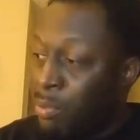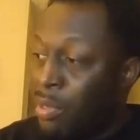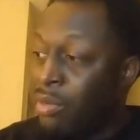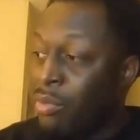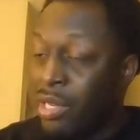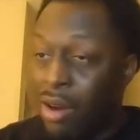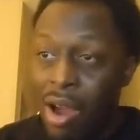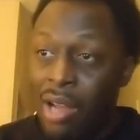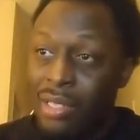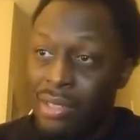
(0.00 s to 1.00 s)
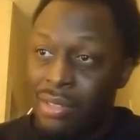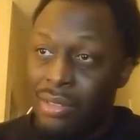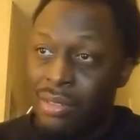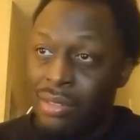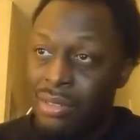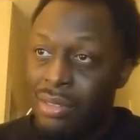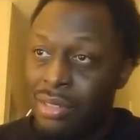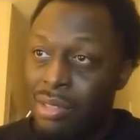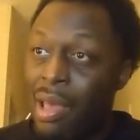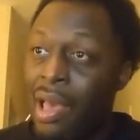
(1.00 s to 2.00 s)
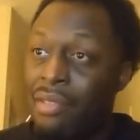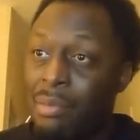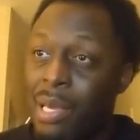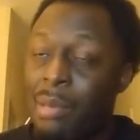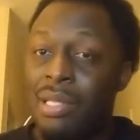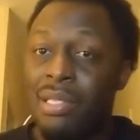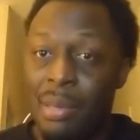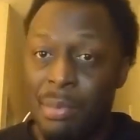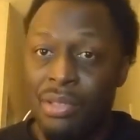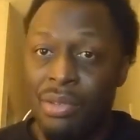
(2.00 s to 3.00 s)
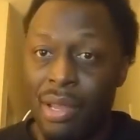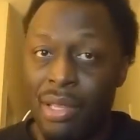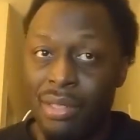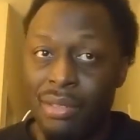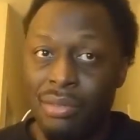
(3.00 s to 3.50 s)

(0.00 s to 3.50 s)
But regardless, you have to be able to demonstrate